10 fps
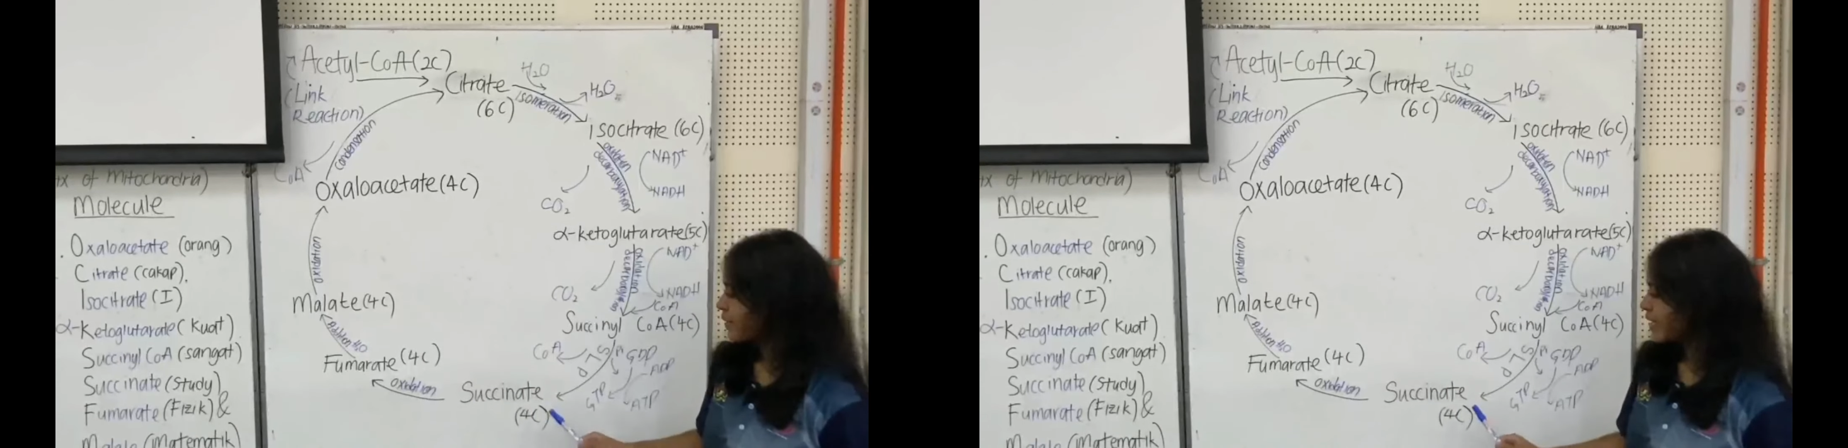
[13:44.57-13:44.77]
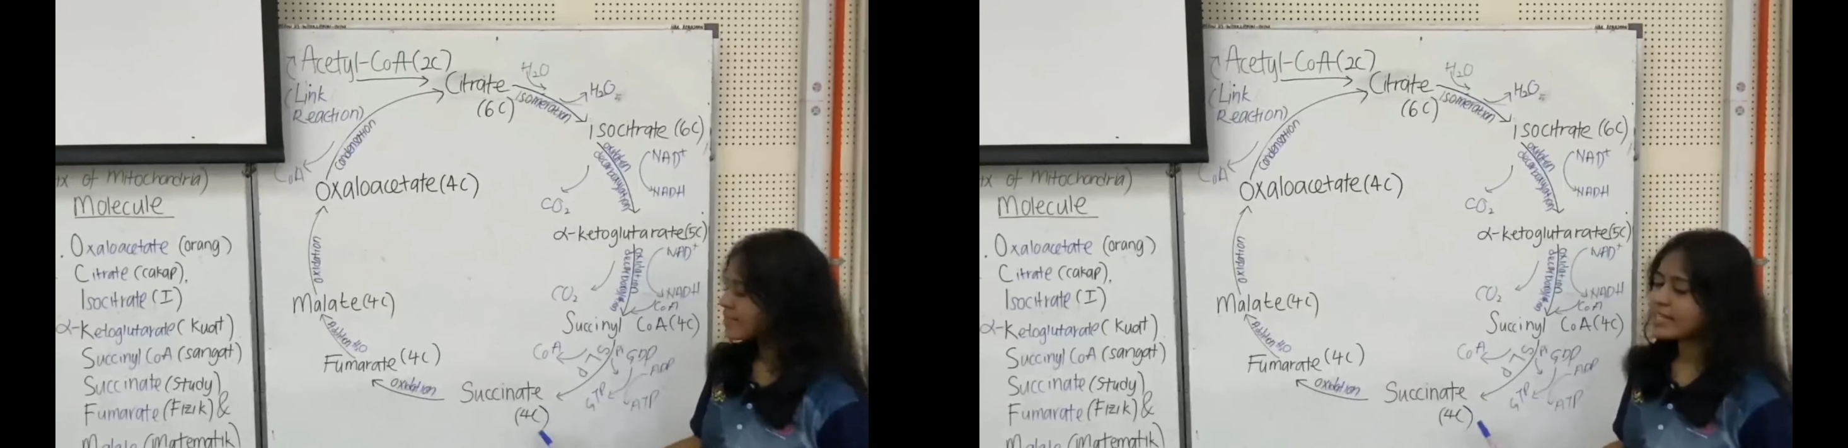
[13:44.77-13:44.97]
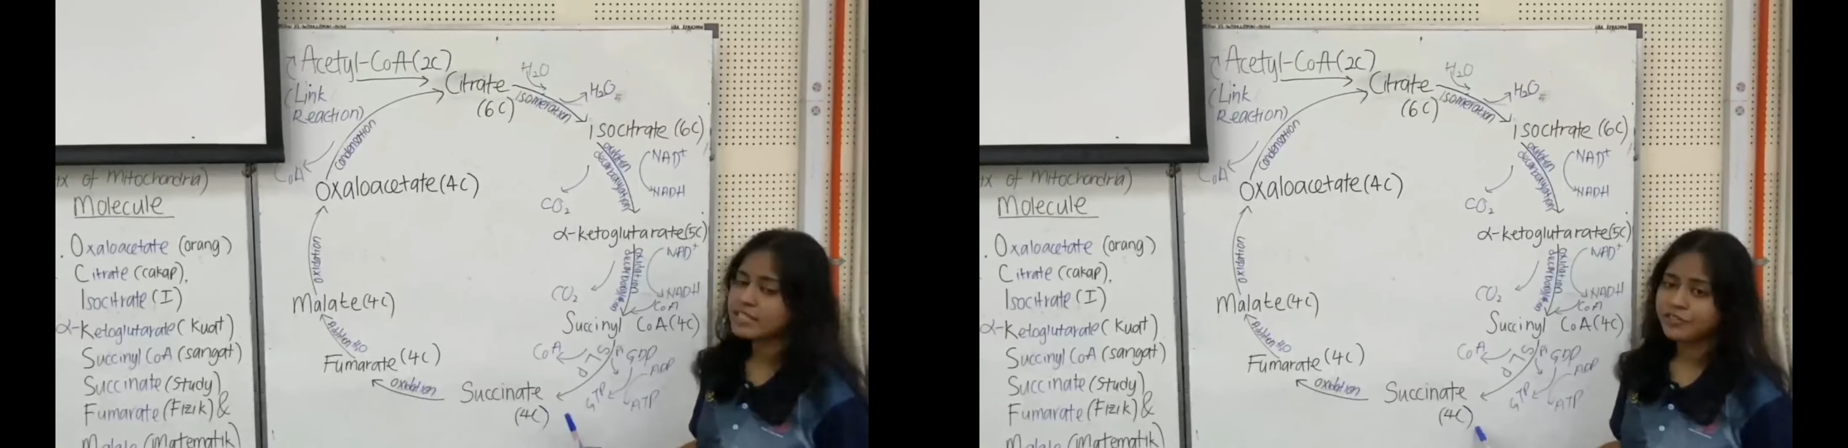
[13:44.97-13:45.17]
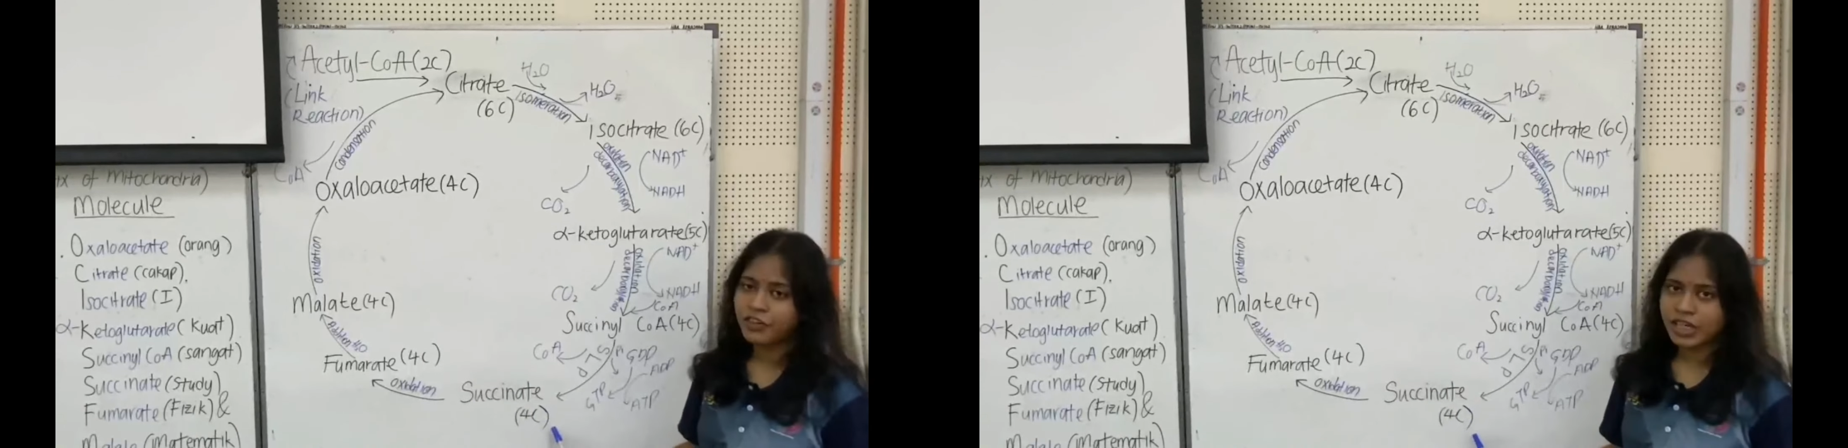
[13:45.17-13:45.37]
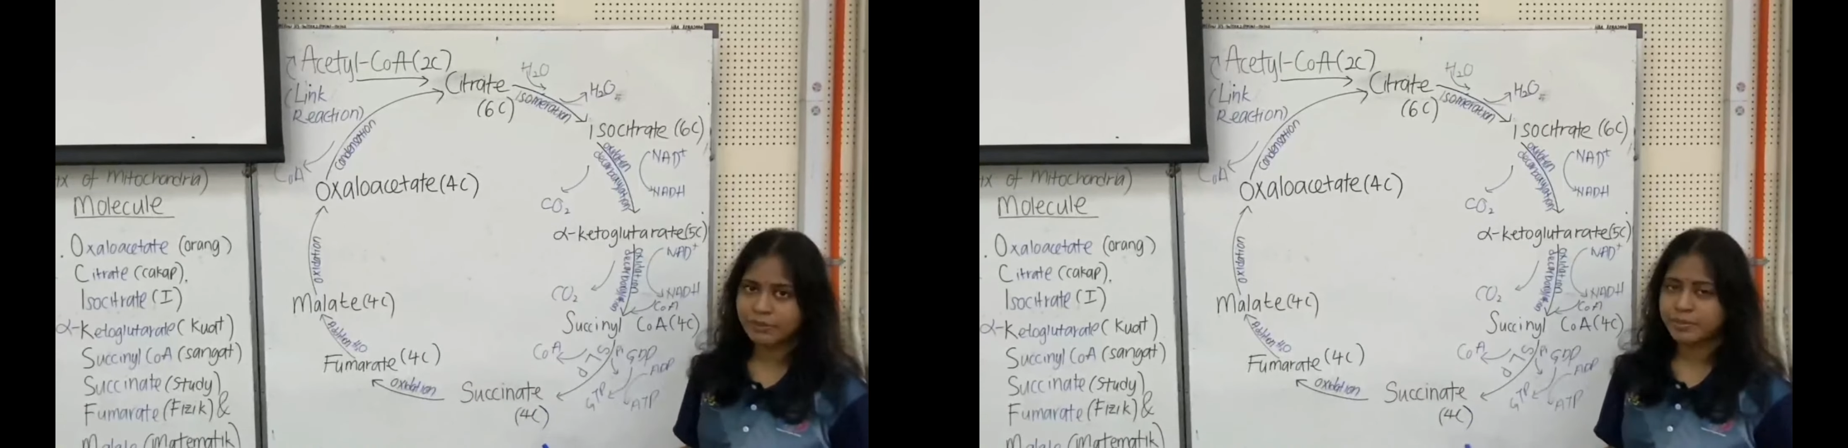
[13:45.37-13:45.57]
It stays a
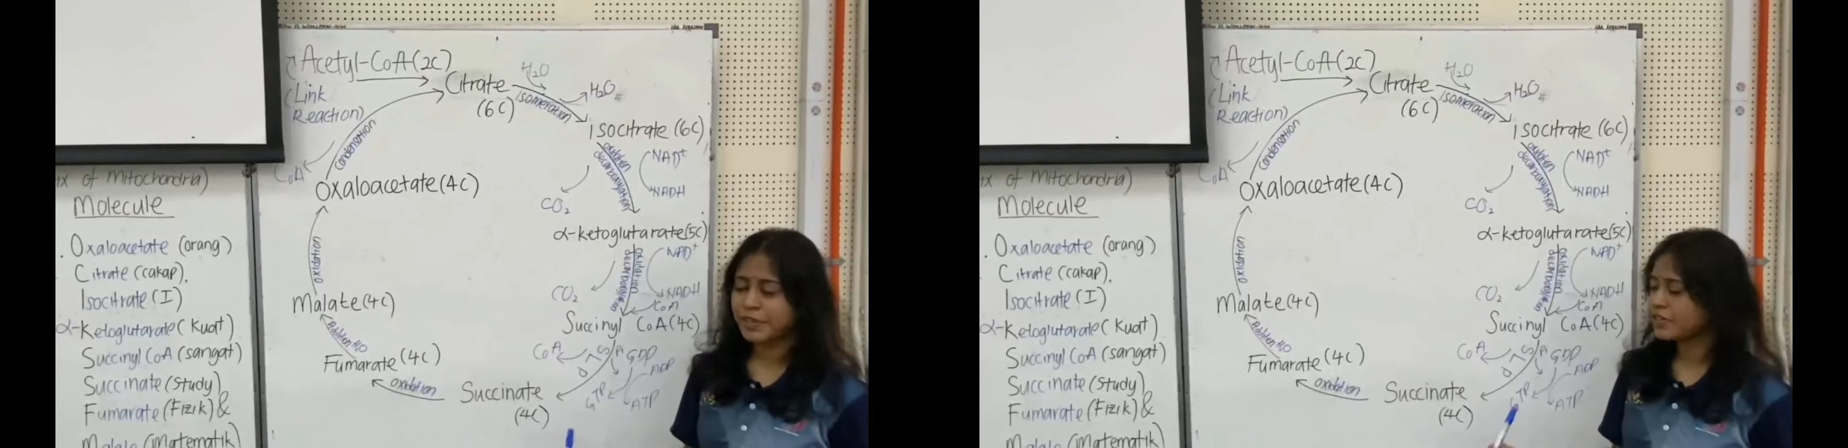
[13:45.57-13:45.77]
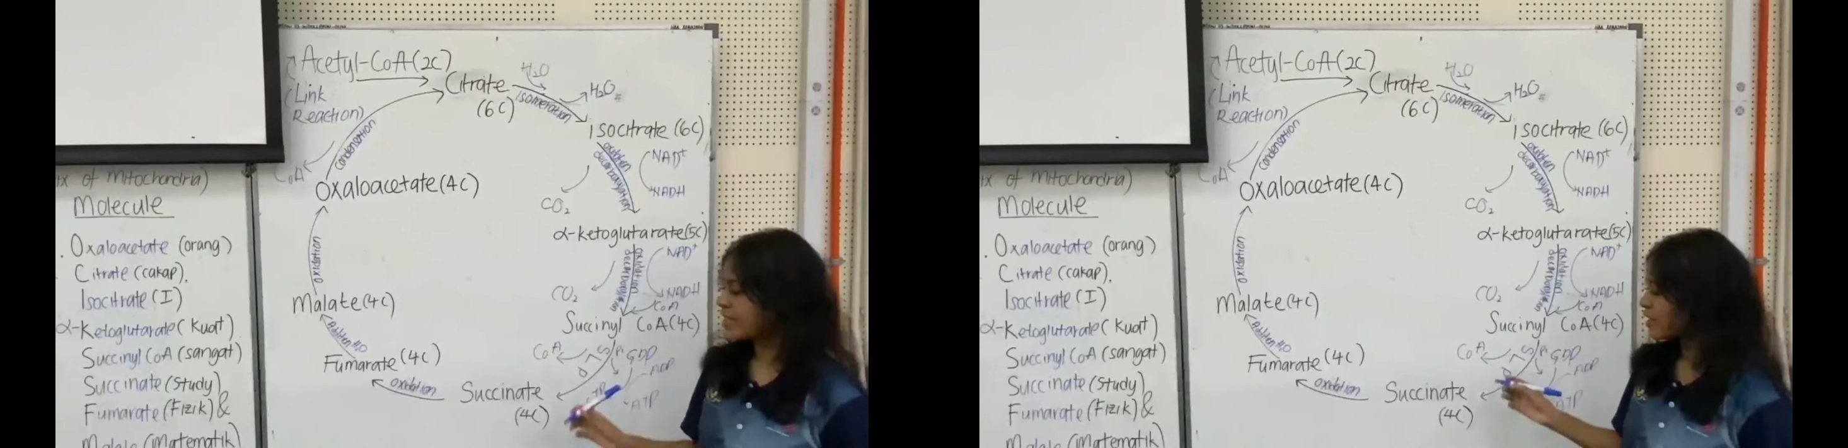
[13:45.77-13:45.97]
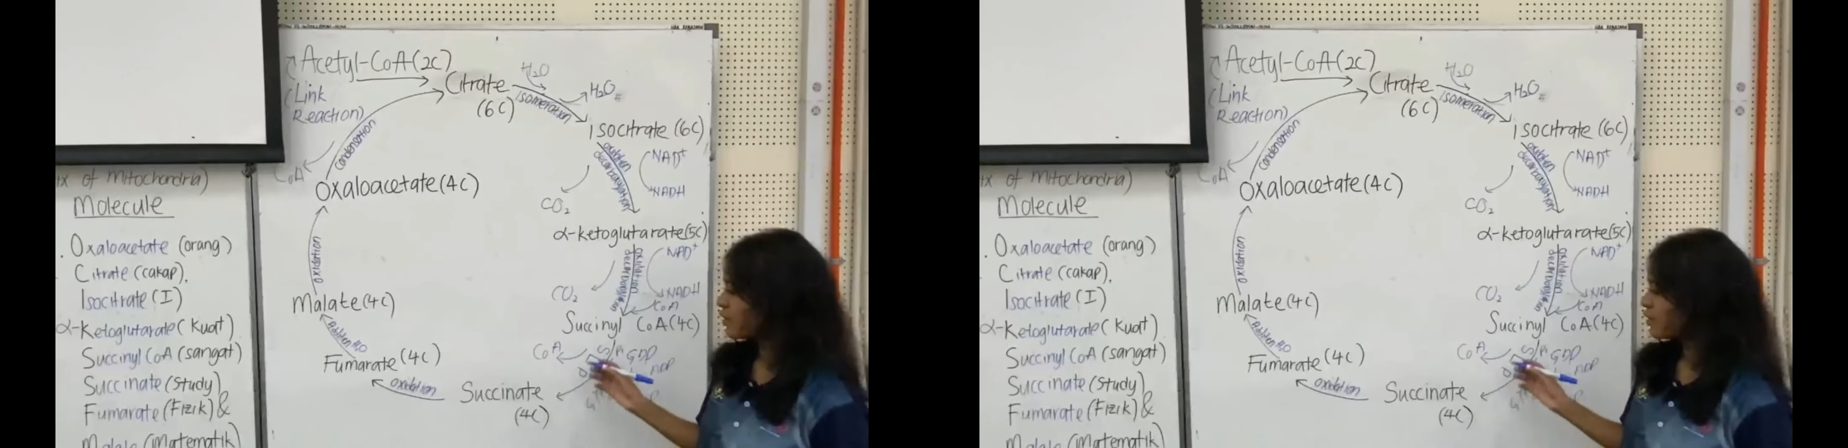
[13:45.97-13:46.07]
4-carbon because there's